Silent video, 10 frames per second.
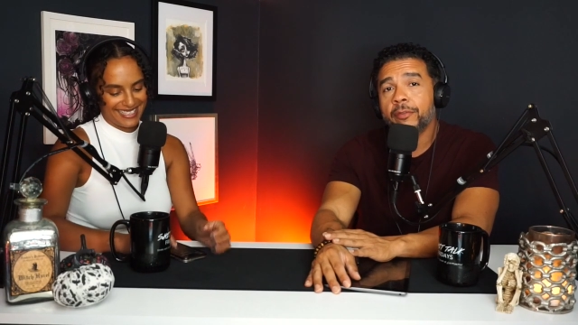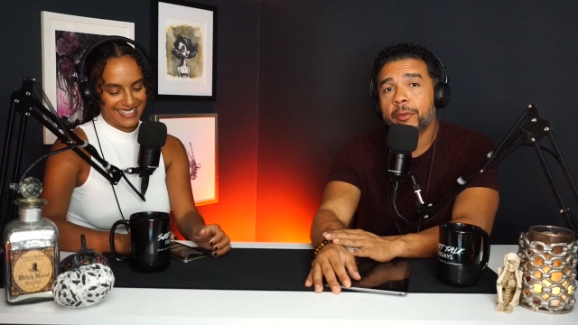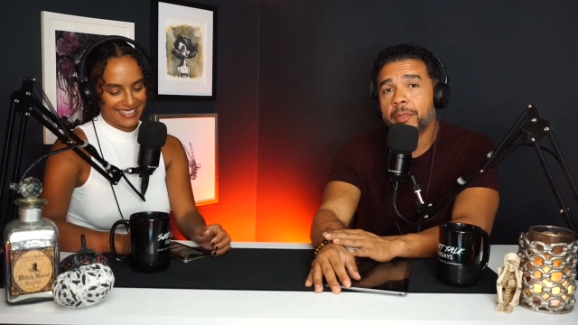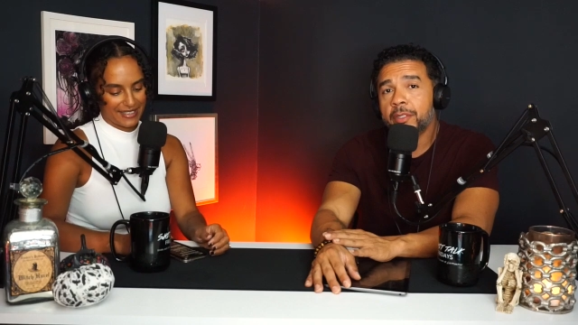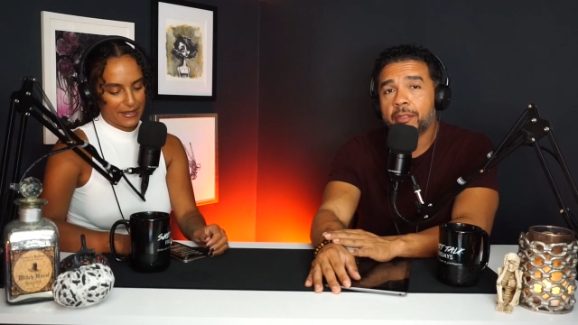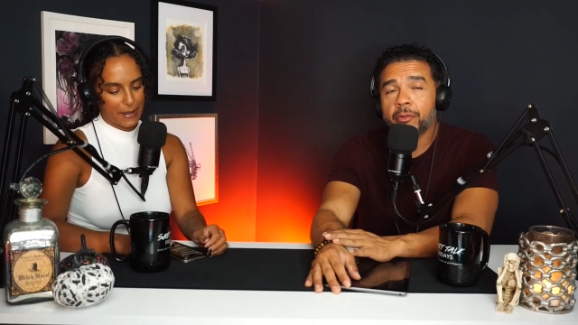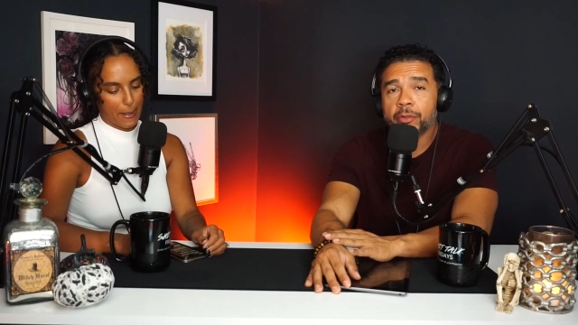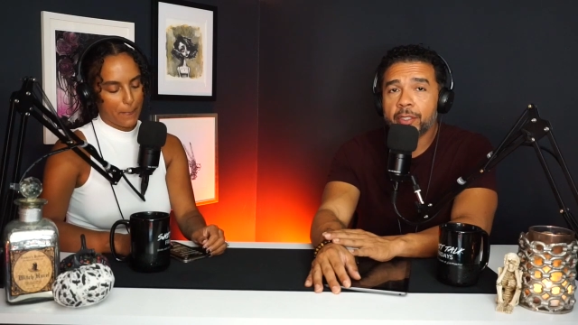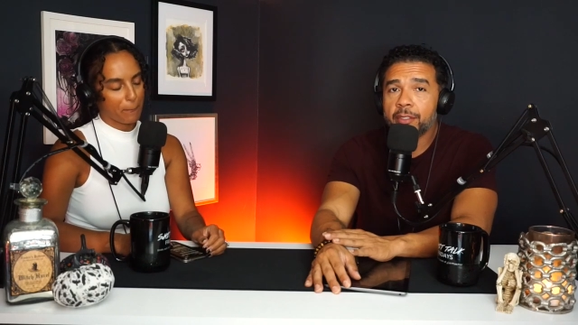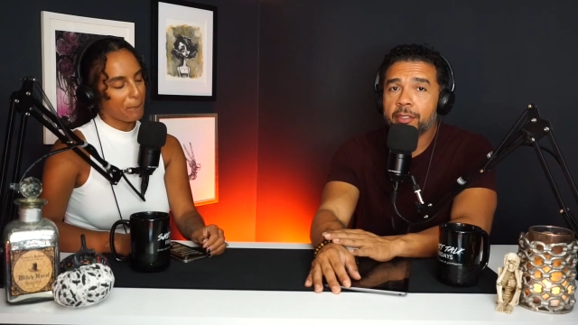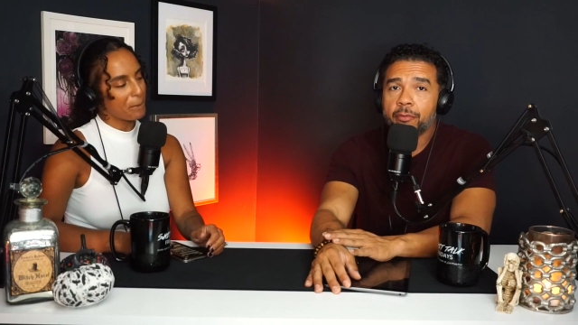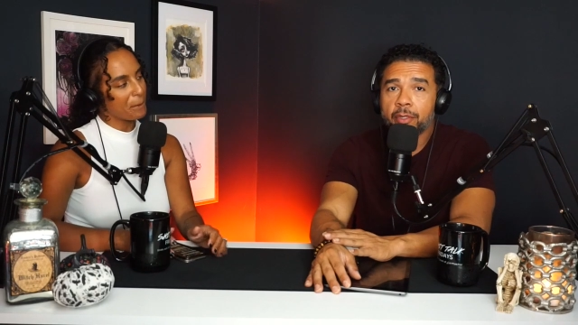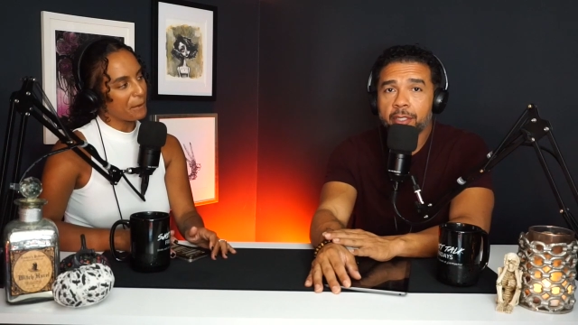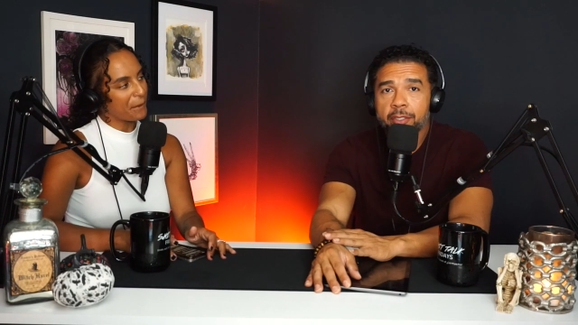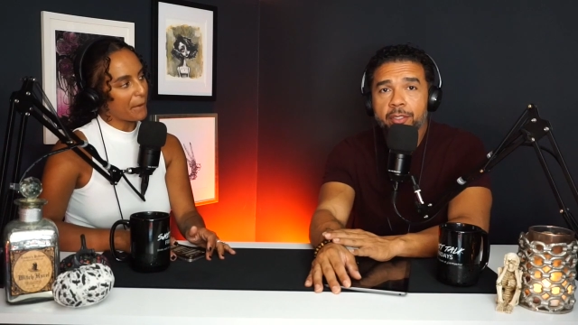Speaker 1: for material things in a
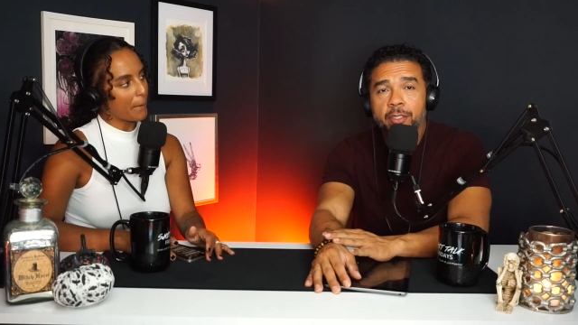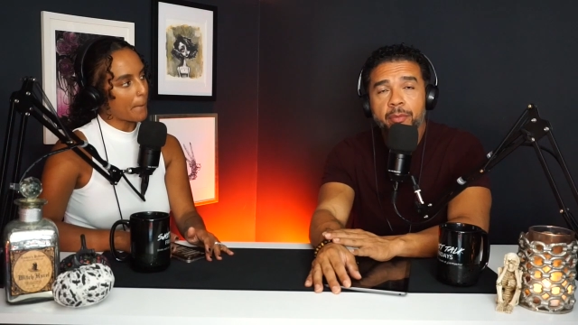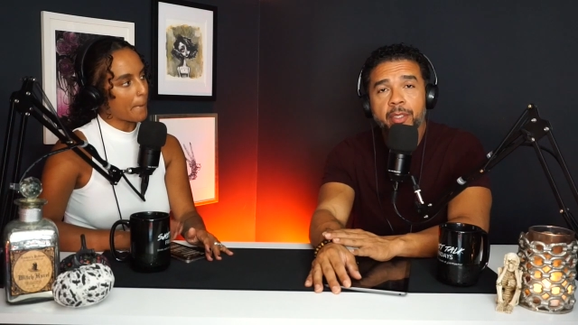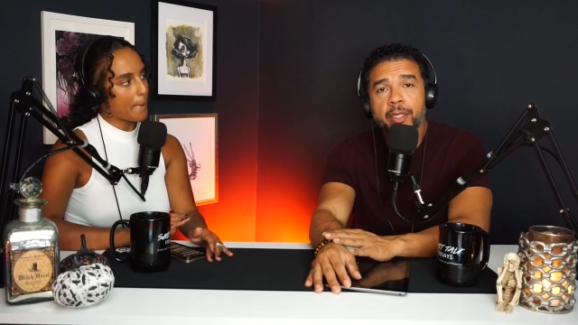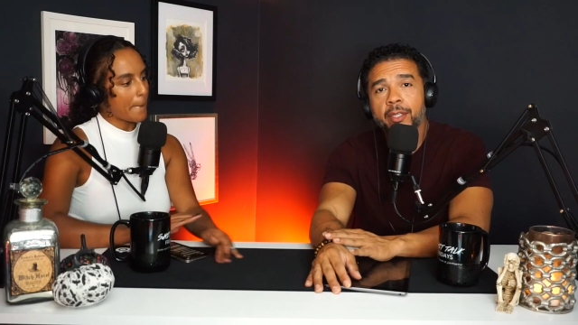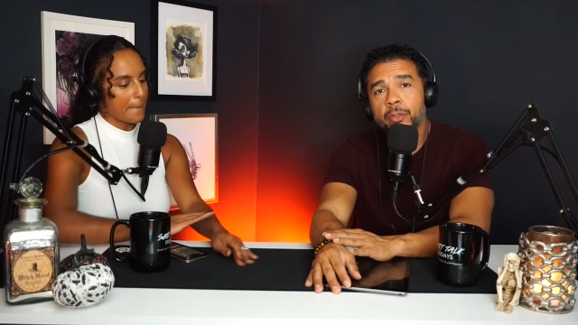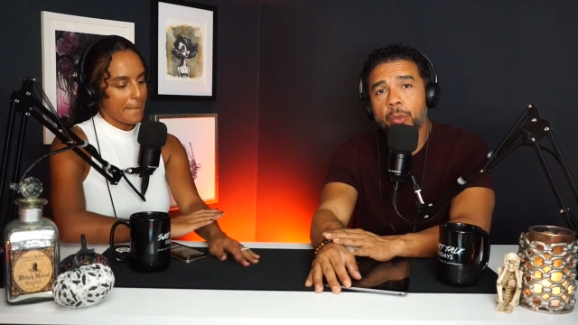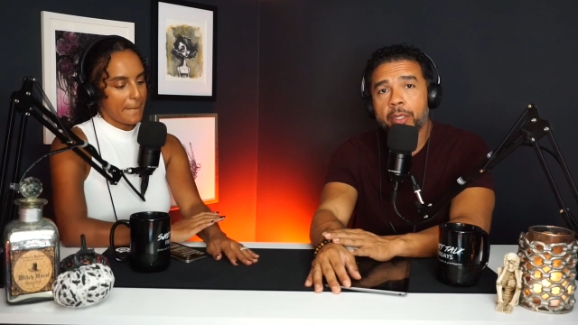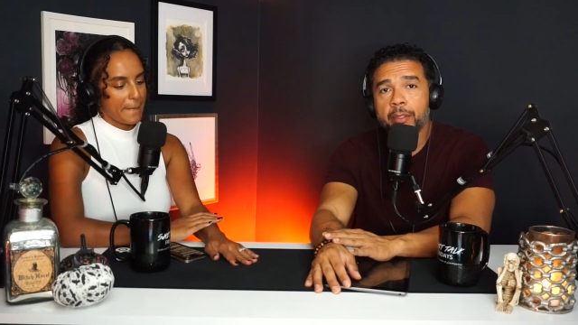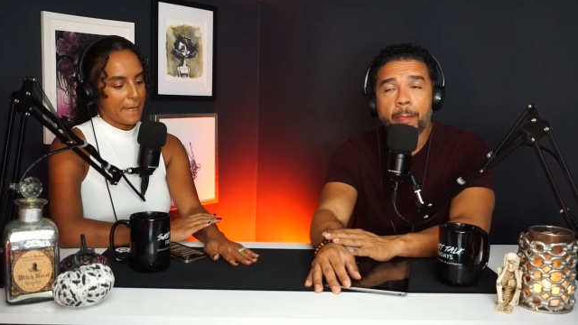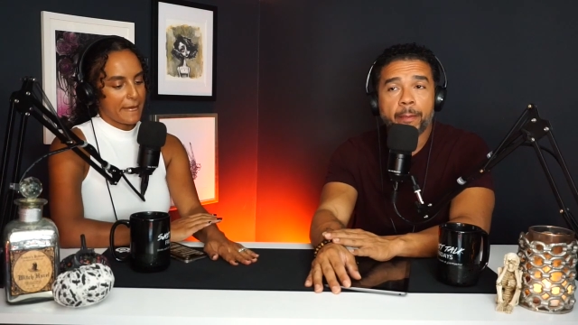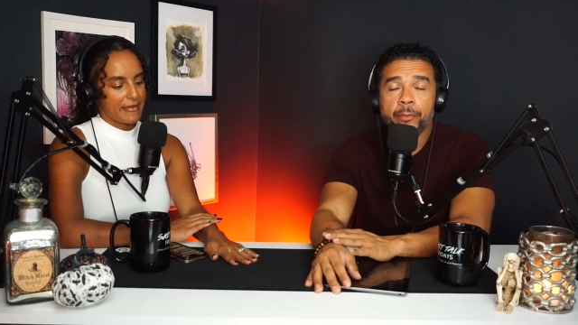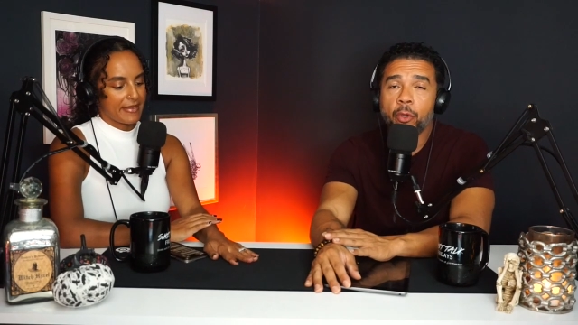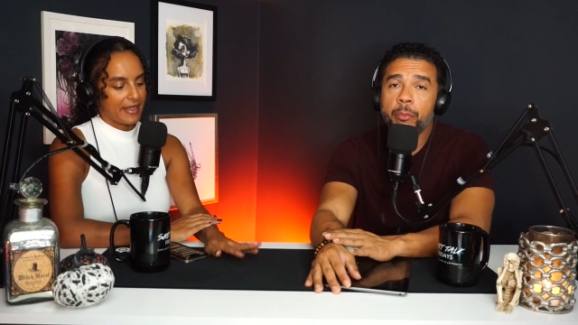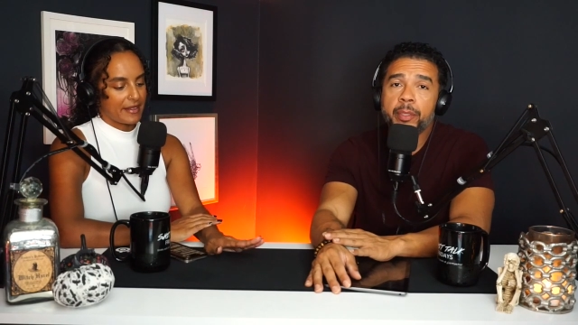relationship, then guess what?
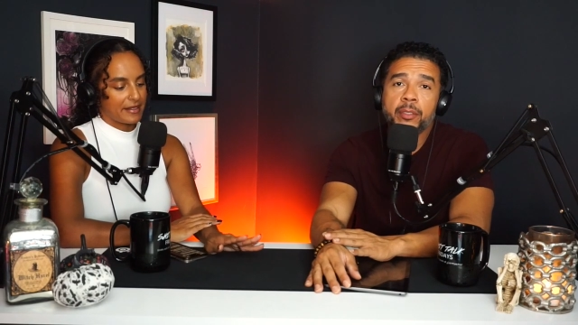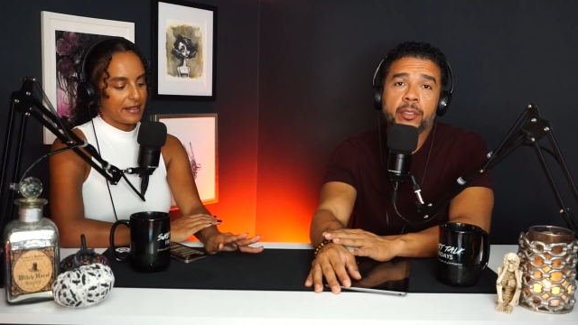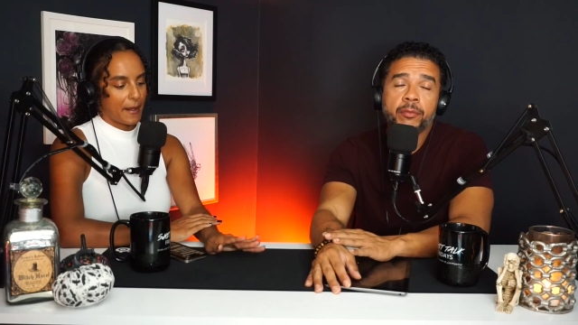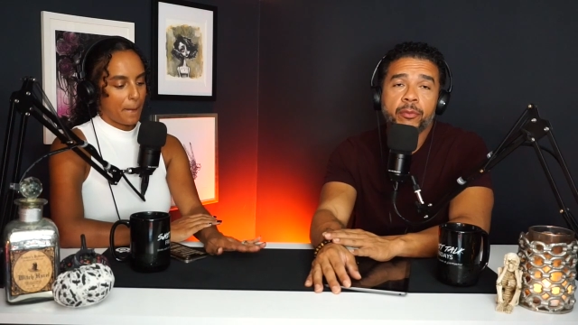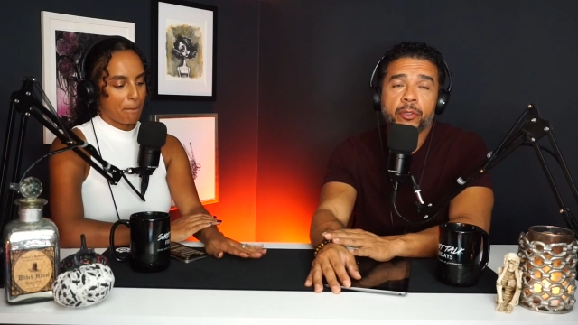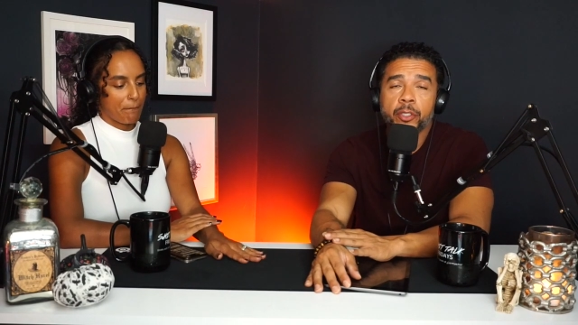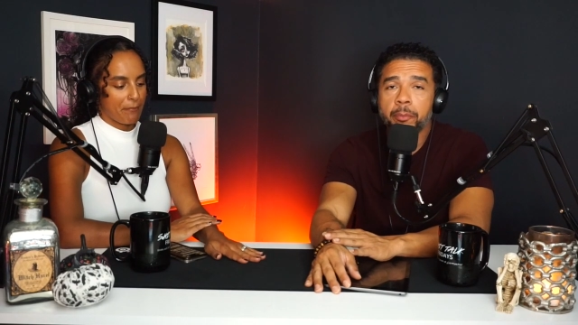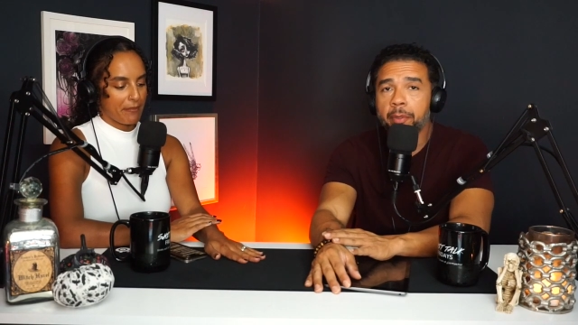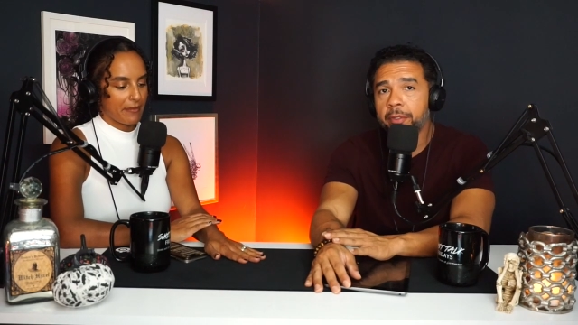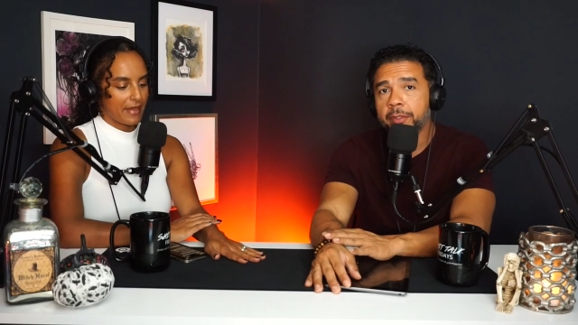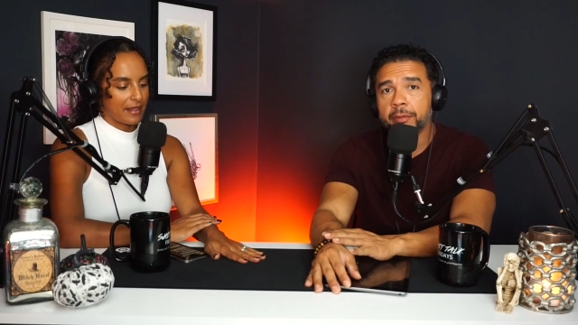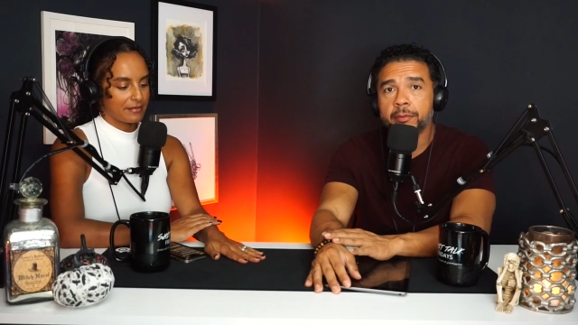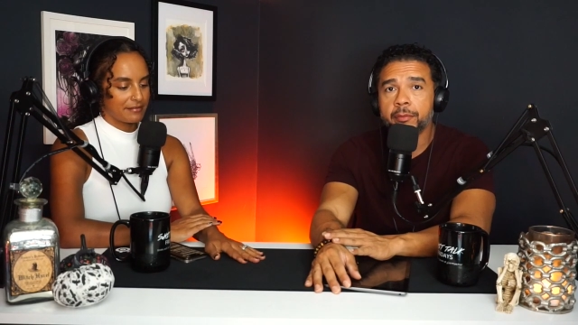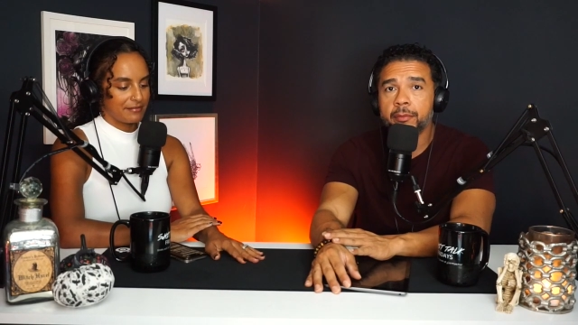Don't be looking for a good person.